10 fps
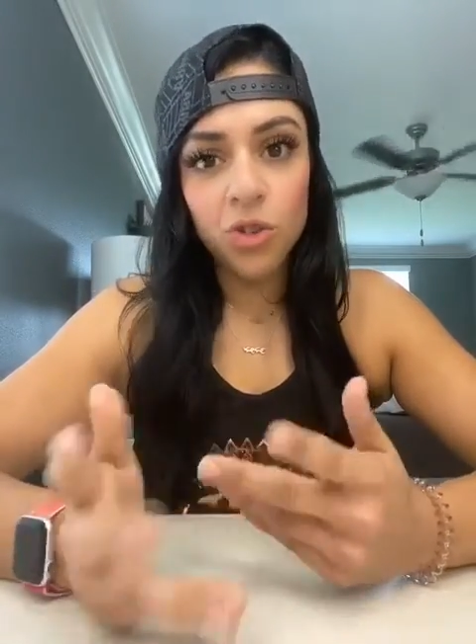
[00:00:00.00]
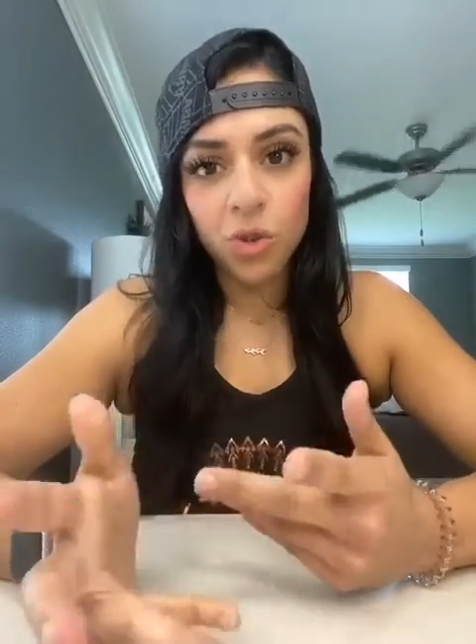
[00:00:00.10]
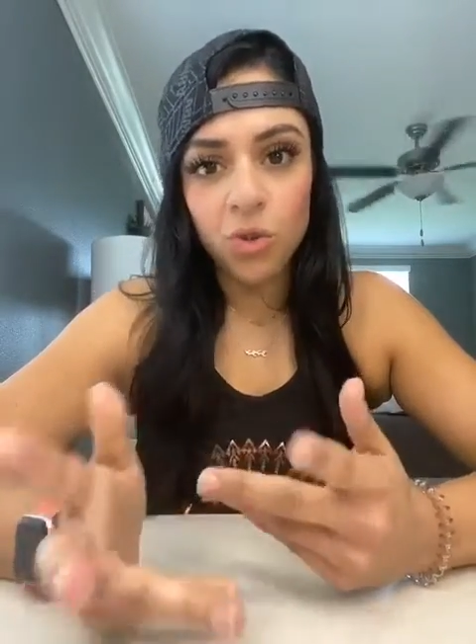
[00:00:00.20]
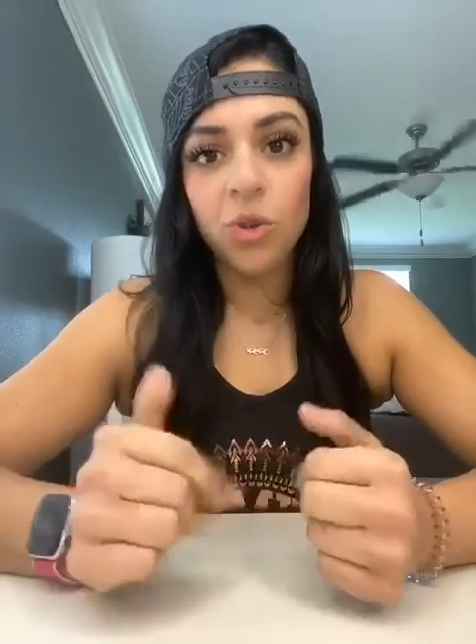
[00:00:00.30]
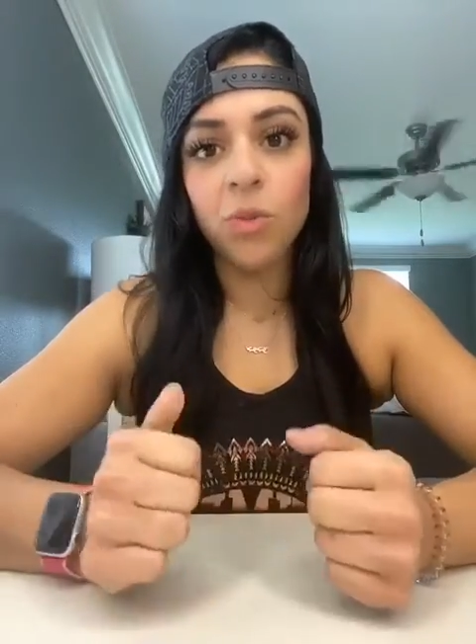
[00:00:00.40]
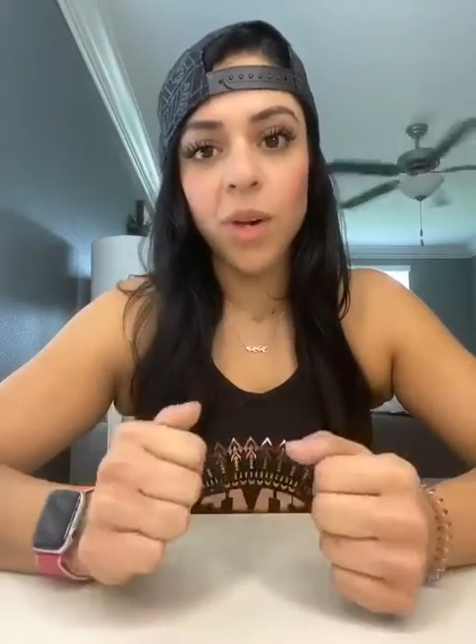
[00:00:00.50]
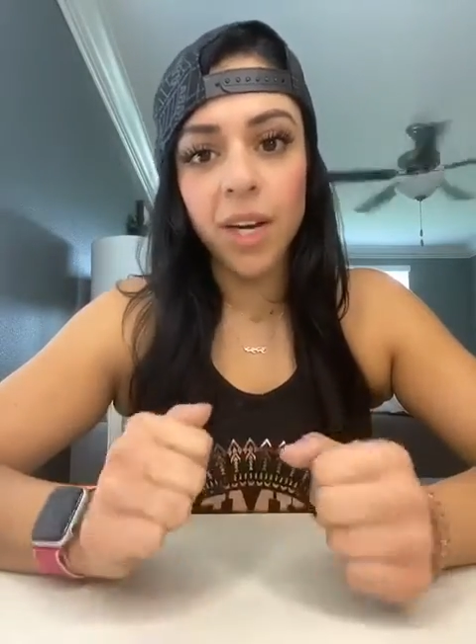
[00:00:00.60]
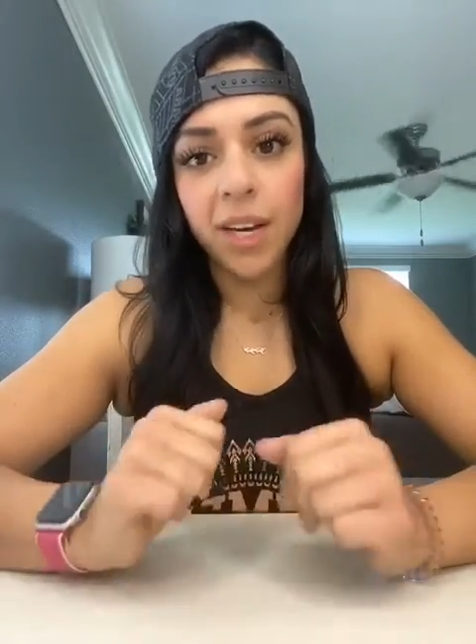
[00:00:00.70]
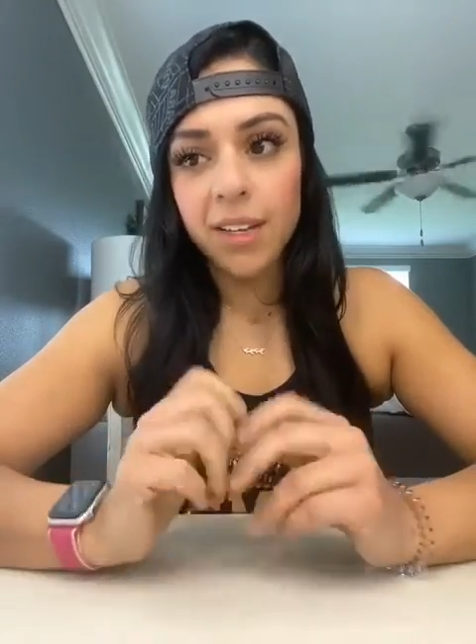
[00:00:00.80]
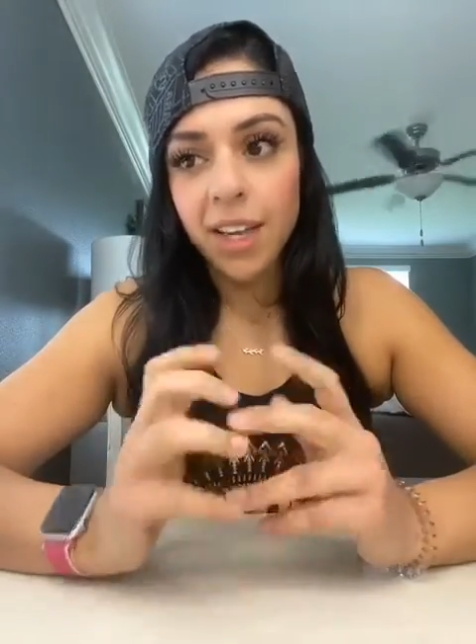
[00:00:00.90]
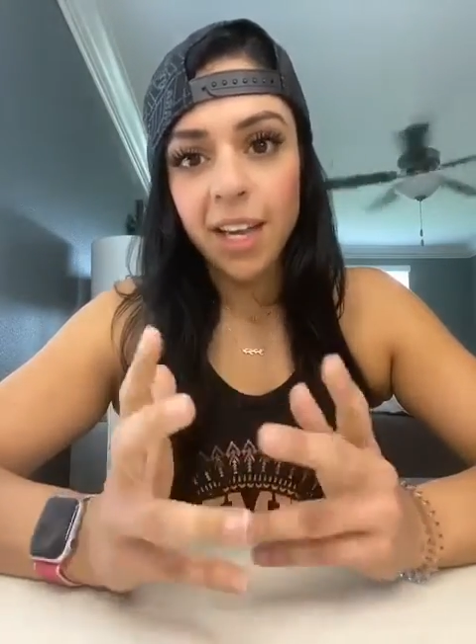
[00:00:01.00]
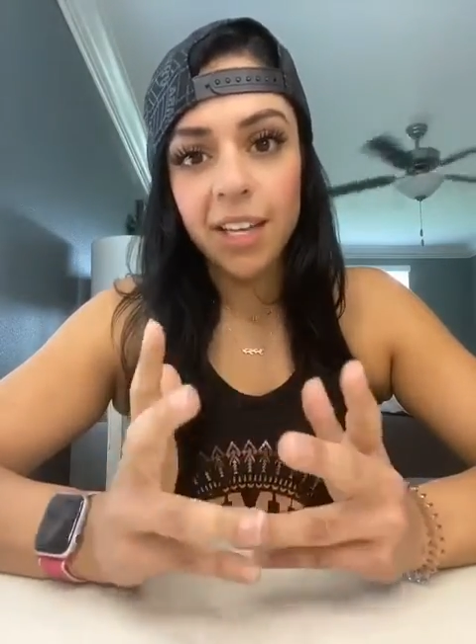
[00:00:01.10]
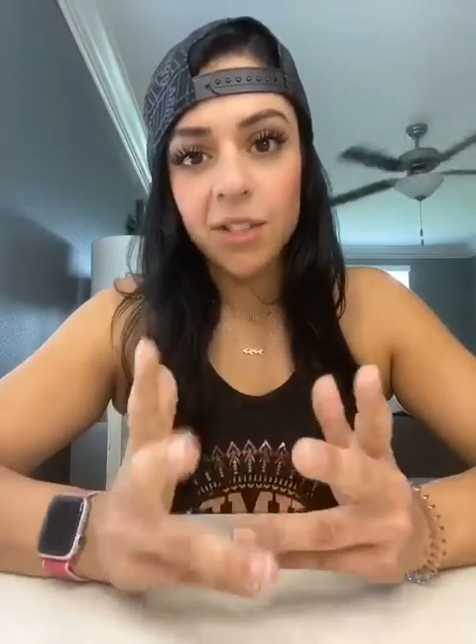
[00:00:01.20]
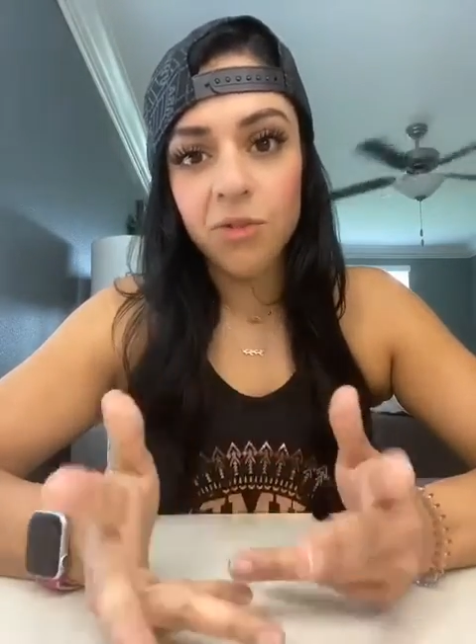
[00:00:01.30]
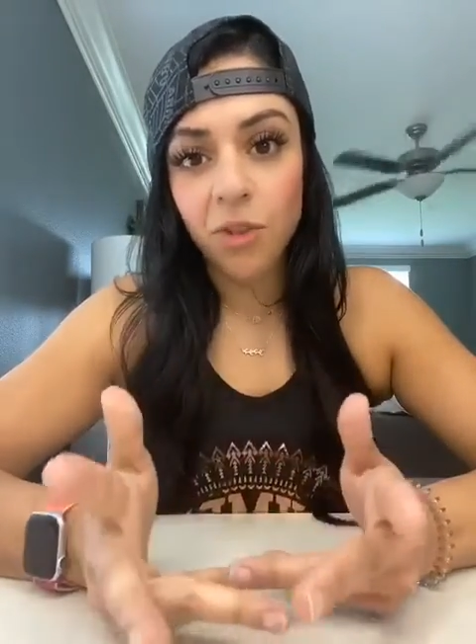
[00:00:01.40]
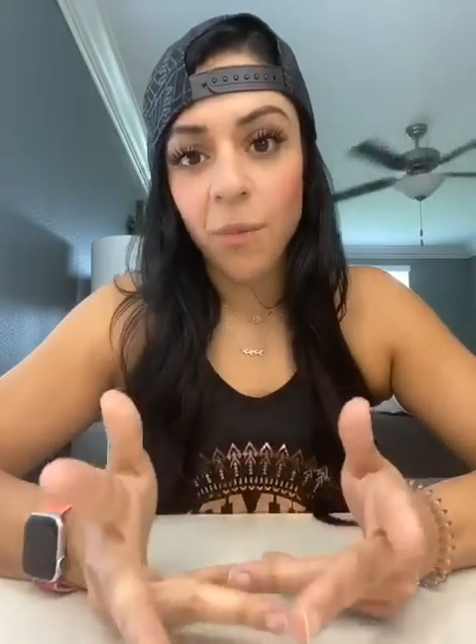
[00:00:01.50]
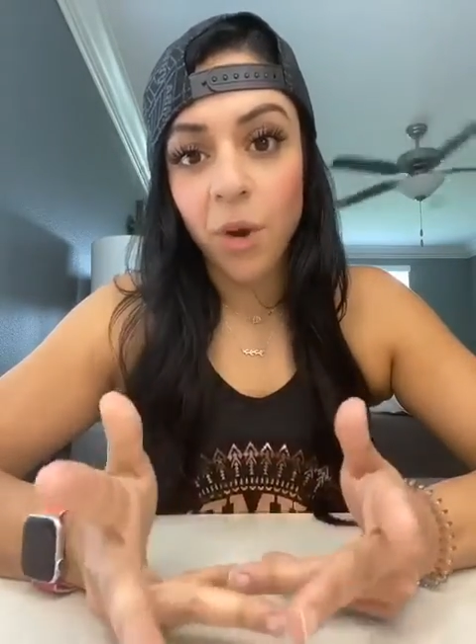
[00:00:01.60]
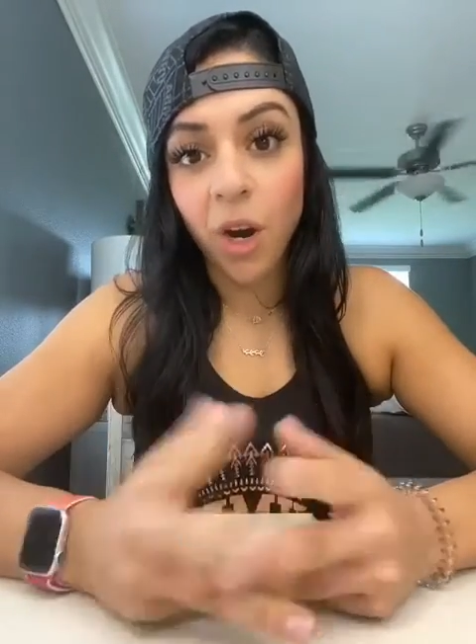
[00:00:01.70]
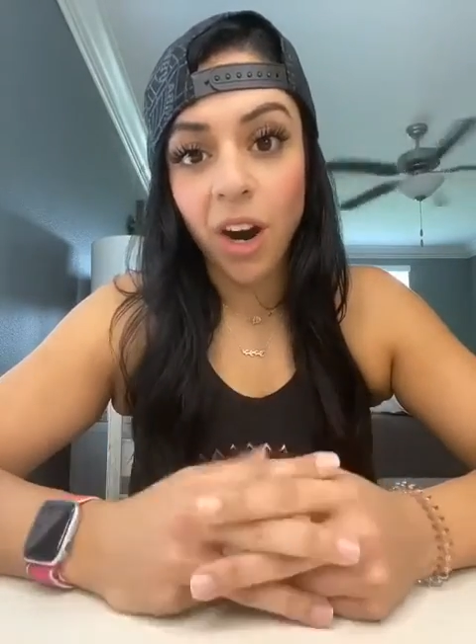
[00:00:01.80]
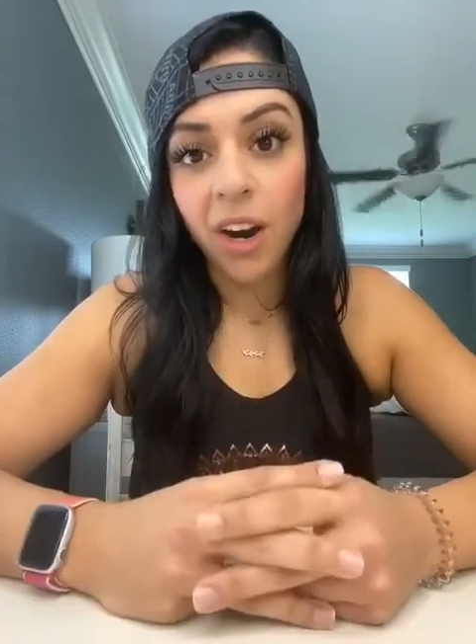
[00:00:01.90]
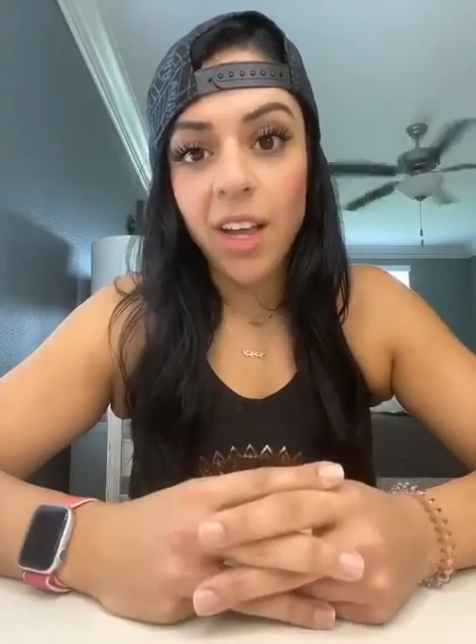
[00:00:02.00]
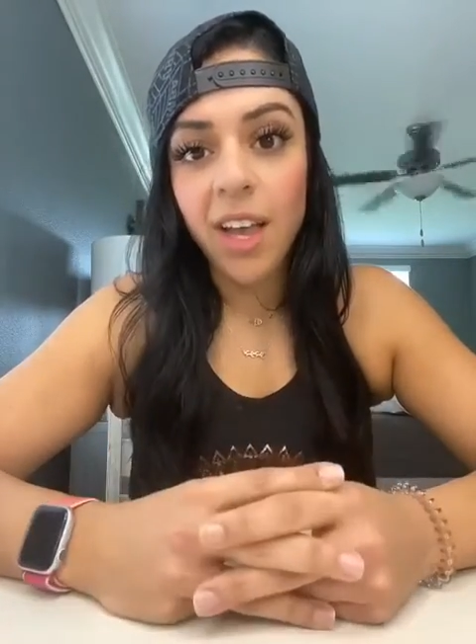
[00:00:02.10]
to Zumba, and it's from her.